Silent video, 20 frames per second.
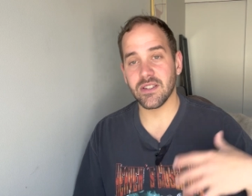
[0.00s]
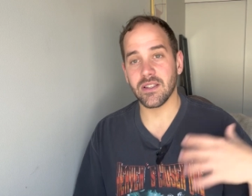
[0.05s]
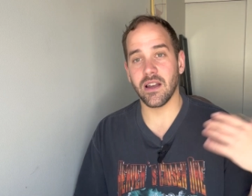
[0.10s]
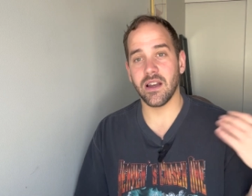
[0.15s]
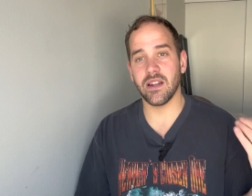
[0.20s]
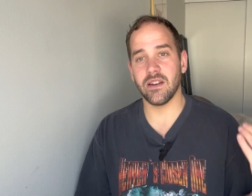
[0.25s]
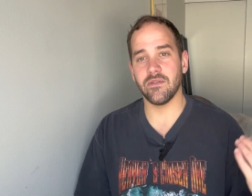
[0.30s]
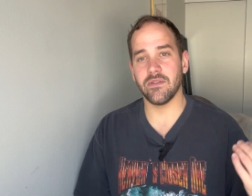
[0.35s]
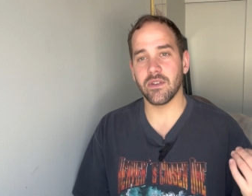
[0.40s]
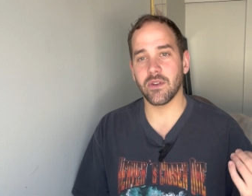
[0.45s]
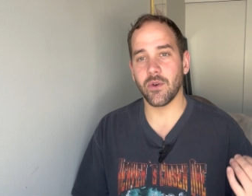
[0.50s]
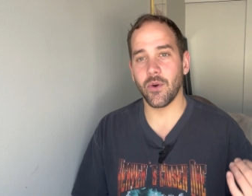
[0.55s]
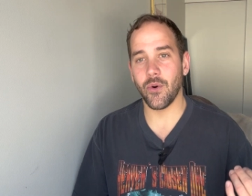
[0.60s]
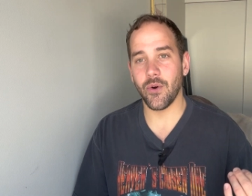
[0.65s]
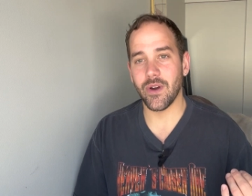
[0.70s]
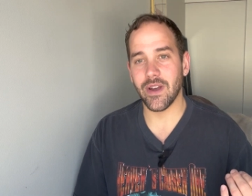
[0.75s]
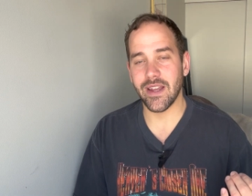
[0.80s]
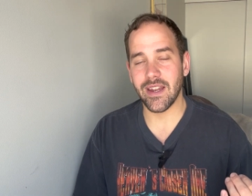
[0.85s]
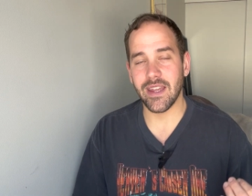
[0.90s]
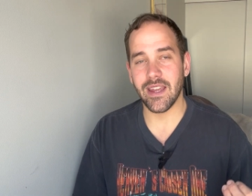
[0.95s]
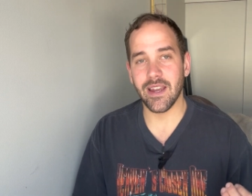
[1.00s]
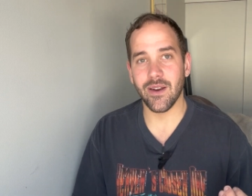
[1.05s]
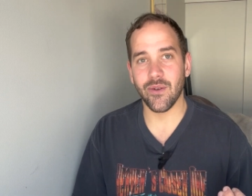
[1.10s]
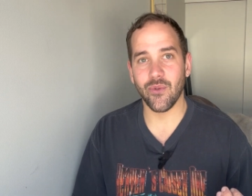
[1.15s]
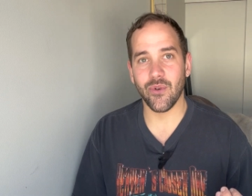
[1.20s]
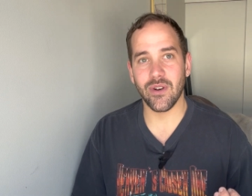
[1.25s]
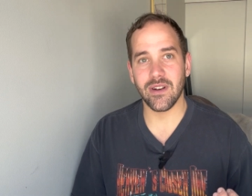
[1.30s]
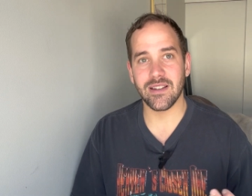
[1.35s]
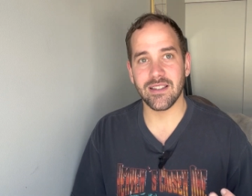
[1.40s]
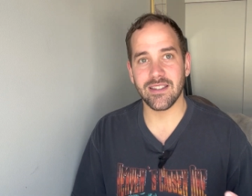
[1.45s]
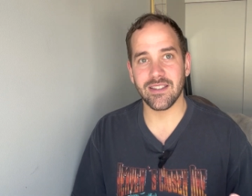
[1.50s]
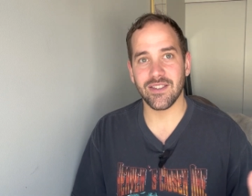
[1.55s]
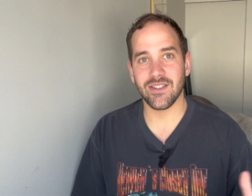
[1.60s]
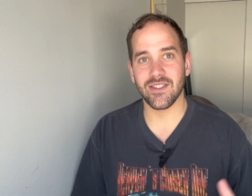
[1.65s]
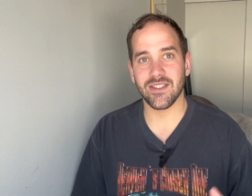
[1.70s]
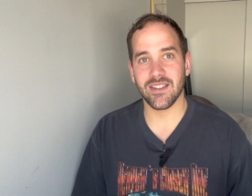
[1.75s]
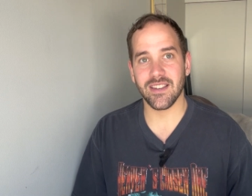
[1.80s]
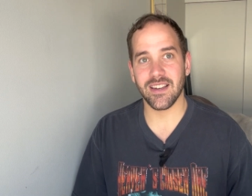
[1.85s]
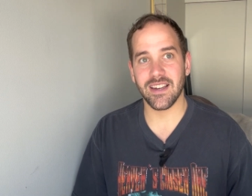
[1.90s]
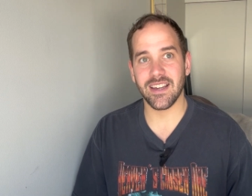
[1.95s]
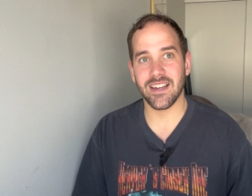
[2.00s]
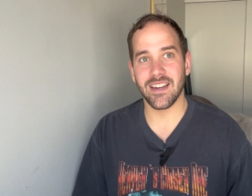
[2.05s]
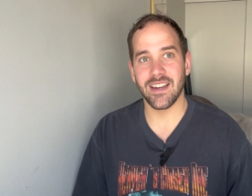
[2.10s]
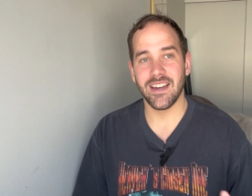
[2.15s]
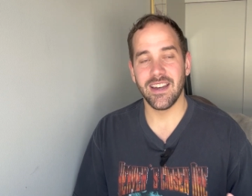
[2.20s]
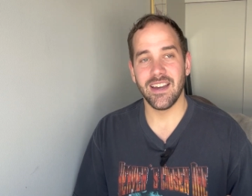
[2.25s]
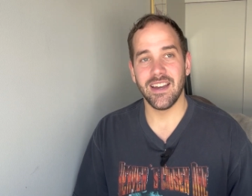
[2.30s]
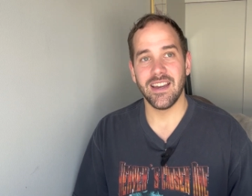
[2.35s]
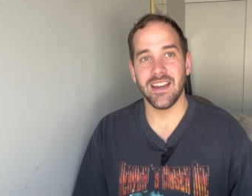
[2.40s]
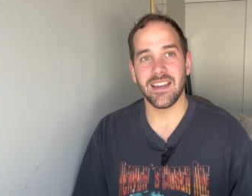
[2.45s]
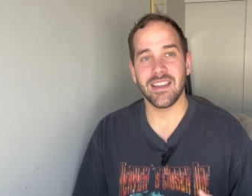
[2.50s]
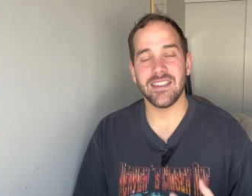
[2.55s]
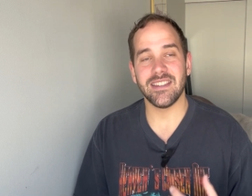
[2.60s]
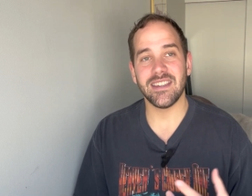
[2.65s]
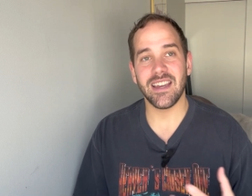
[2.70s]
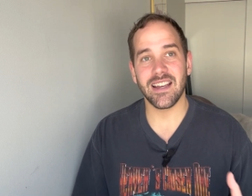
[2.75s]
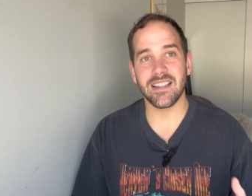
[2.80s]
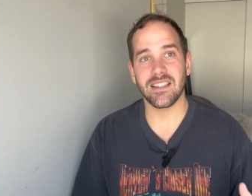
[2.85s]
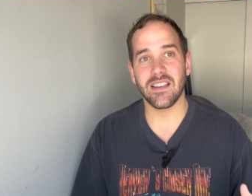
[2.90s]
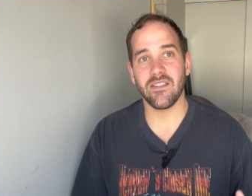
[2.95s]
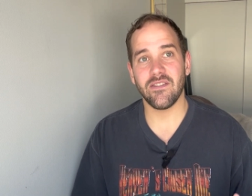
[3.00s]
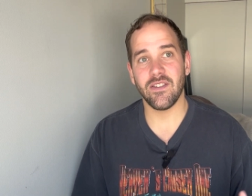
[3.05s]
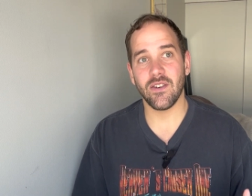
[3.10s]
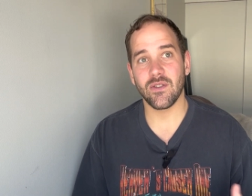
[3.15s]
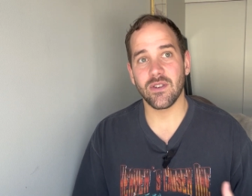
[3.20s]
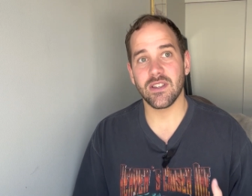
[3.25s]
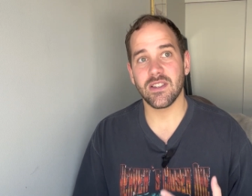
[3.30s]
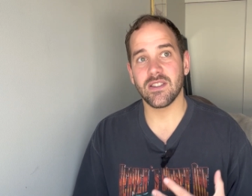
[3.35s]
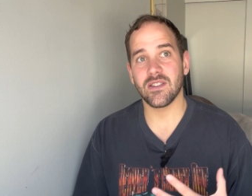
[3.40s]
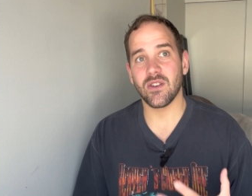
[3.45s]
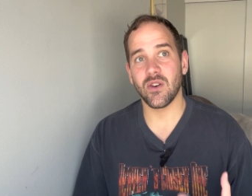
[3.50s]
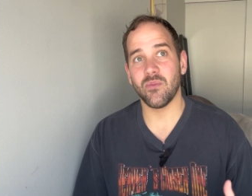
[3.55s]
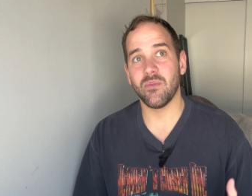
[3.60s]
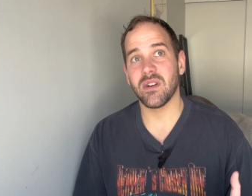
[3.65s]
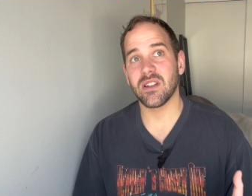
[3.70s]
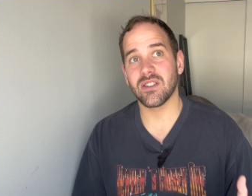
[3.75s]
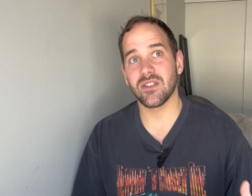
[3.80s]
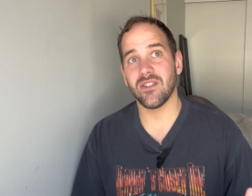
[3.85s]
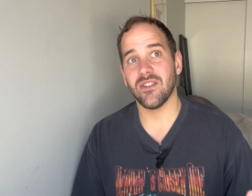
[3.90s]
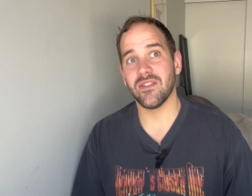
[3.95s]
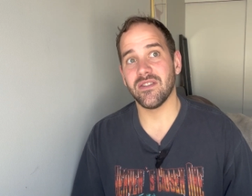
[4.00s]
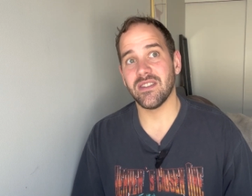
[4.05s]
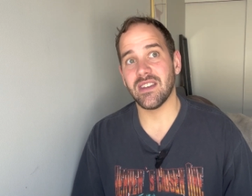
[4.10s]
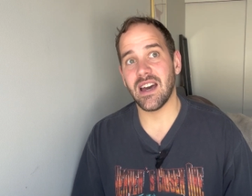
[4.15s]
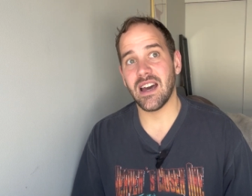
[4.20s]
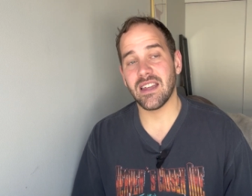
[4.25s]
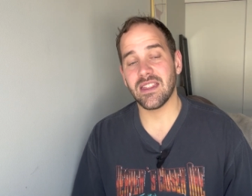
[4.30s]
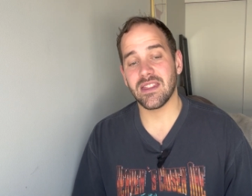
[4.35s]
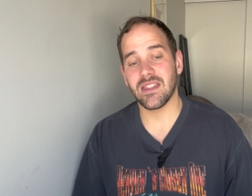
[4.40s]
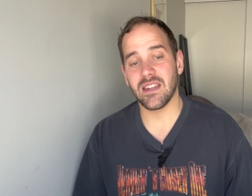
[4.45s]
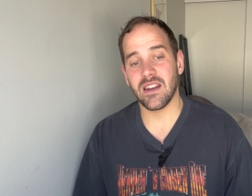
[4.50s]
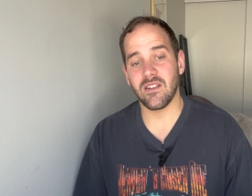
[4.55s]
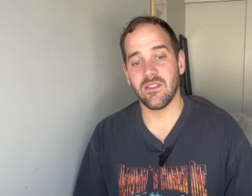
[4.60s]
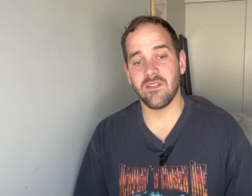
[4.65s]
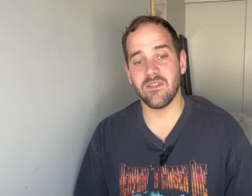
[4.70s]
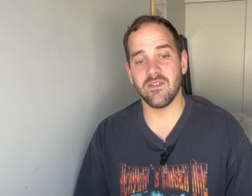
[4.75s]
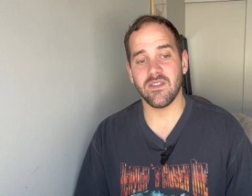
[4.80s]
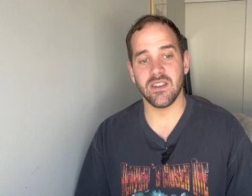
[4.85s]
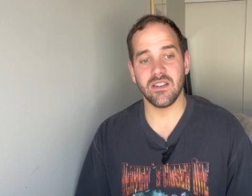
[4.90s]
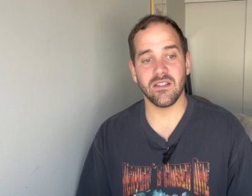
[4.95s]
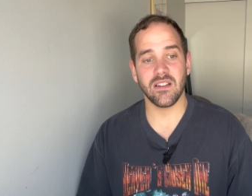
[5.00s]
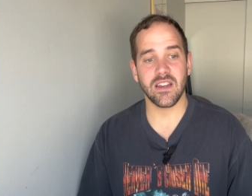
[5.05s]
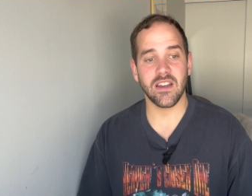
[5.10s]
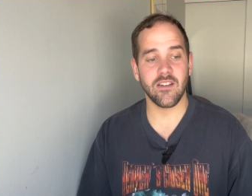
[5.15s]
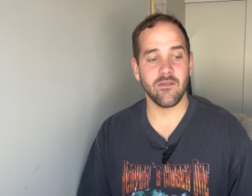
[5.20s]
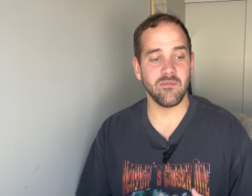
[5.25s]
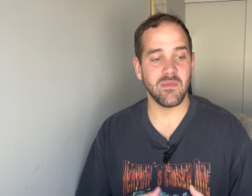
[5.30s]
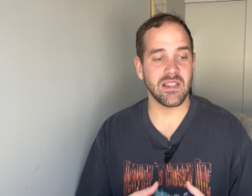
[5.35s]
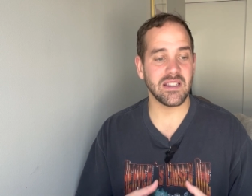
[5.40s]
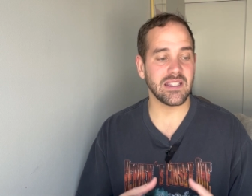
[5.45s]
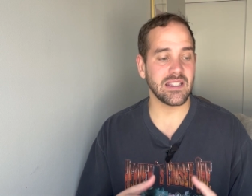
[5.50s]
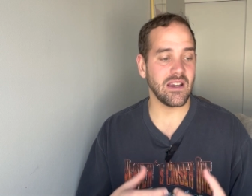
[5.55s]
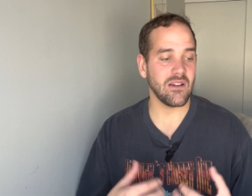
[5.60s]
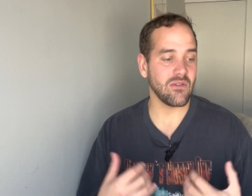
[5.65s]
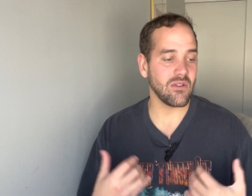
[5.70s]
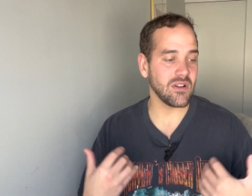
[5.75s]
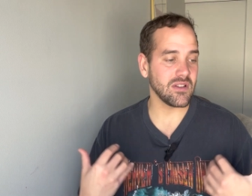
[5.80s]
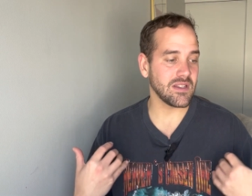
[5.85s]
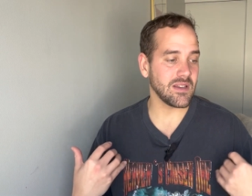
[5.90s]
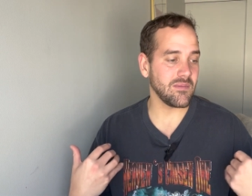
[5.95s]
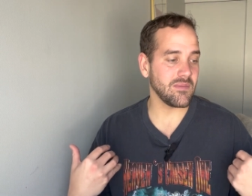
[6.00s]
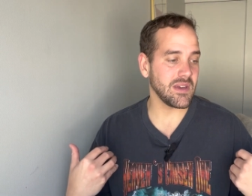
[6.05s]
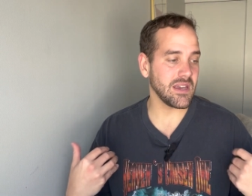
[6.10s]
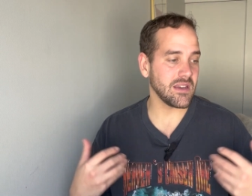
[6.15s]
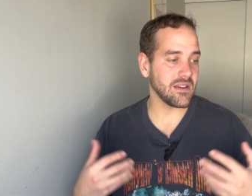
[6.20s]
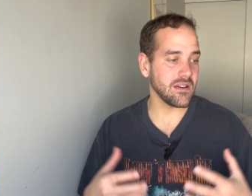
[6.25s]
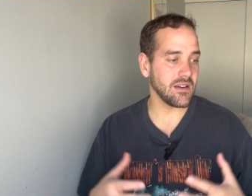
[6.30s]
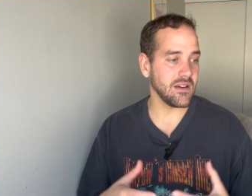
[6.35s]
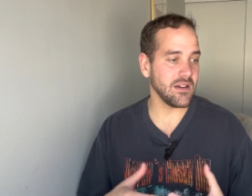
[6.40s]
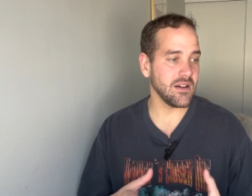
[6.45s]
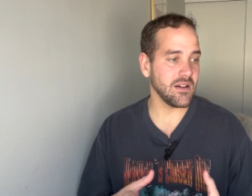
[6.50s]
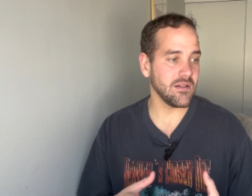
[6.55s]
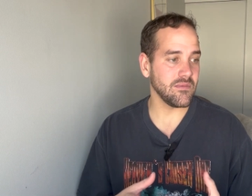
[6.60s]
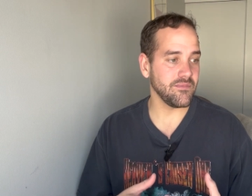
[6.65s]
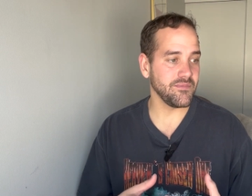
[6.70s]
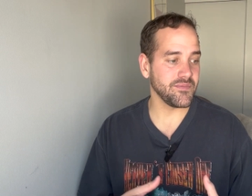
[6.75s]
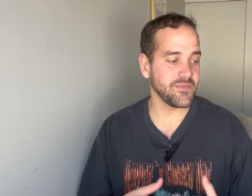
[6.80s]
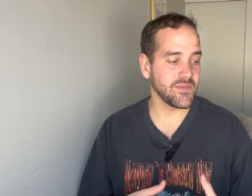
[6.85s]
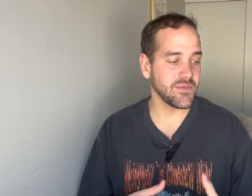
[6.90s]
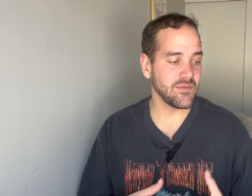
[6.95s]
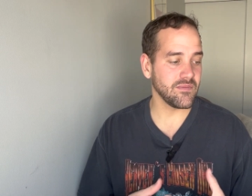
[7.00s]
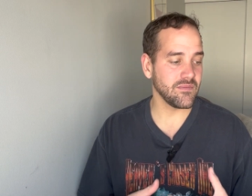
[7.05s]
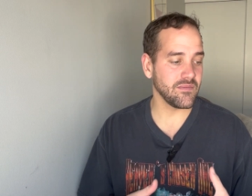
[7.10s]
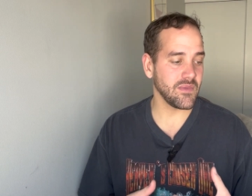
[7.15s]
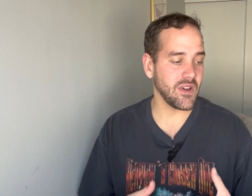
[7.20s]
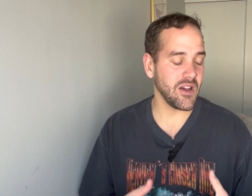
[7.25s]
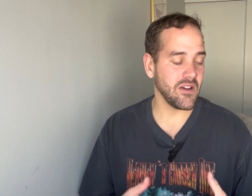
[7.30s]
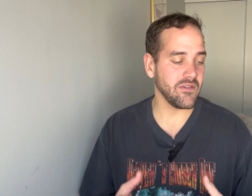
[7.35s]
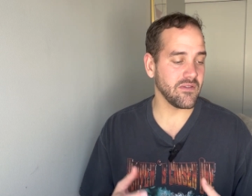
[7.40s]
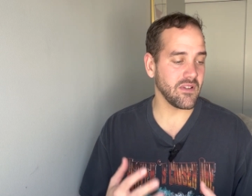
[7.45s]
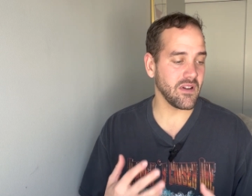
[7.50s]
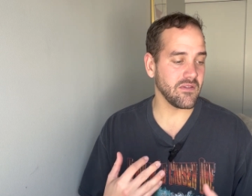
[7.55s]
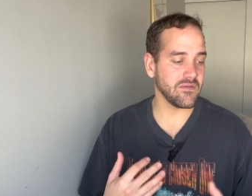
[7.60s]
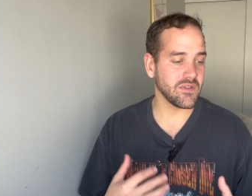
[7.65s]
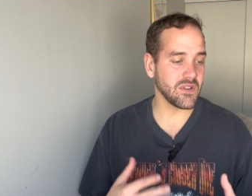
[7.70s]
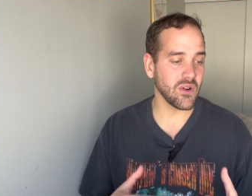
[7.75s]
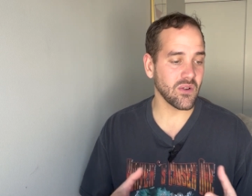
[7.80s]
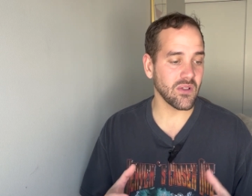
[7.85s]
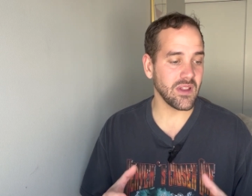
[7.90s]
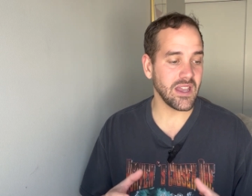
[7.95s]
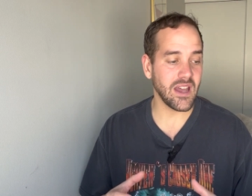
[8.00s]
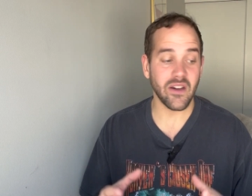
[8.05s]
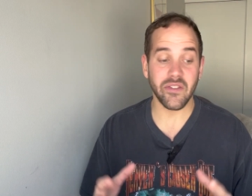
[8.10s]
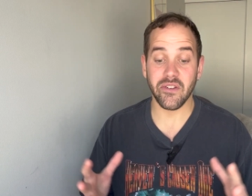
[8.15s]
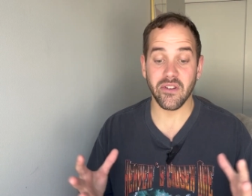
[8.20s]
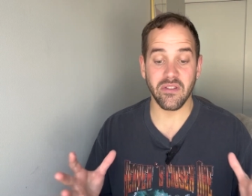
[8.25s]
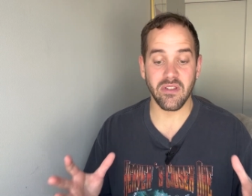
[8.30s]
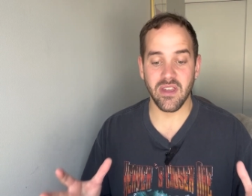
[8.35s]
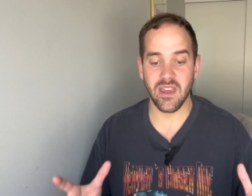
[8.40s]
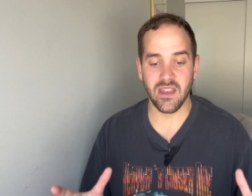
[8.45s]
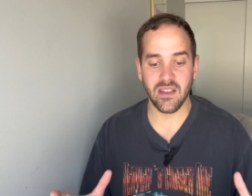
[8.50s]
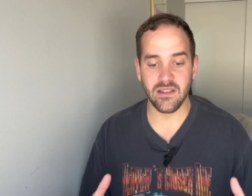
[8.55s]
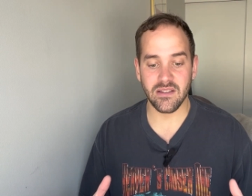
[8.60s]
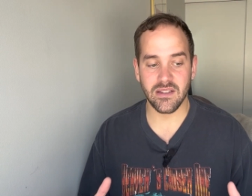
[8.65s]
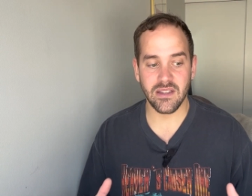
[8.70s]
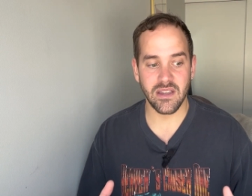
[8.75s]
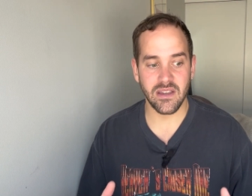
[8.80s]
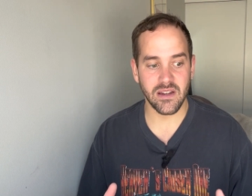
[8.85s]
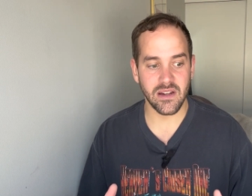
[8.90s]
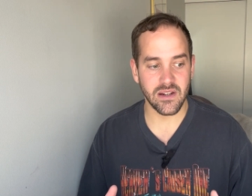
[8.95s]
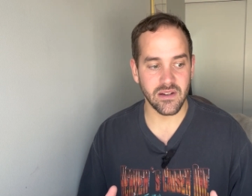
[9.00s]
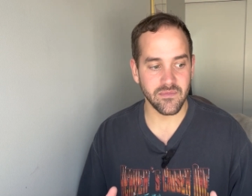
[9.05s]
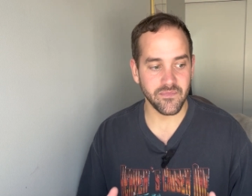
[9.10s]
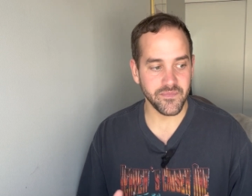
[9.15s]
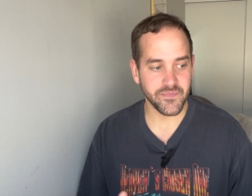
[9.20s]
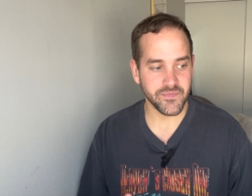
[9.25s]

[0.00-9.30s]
side of the coin here, where it's just like yes, I focus so much on that that I feel like I missed out on something um, of, of totally other things here.